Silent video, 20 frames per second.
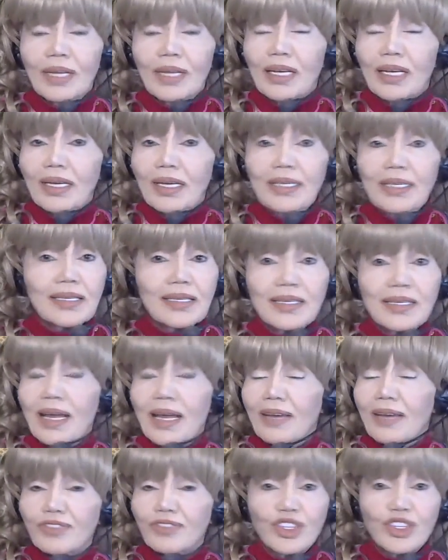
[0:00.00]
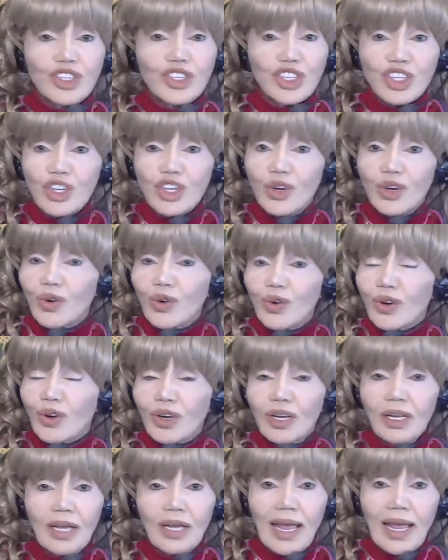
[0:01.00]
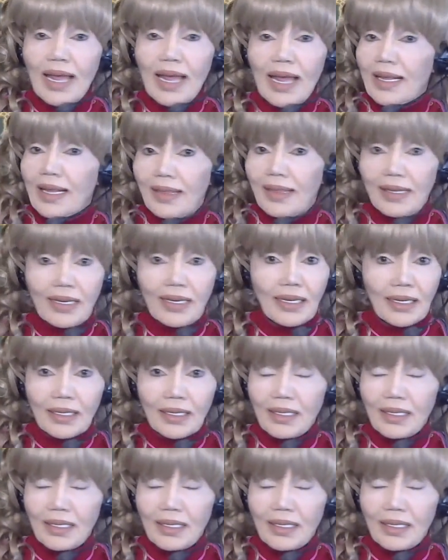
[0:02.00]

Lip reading: He doesn't have to show anything.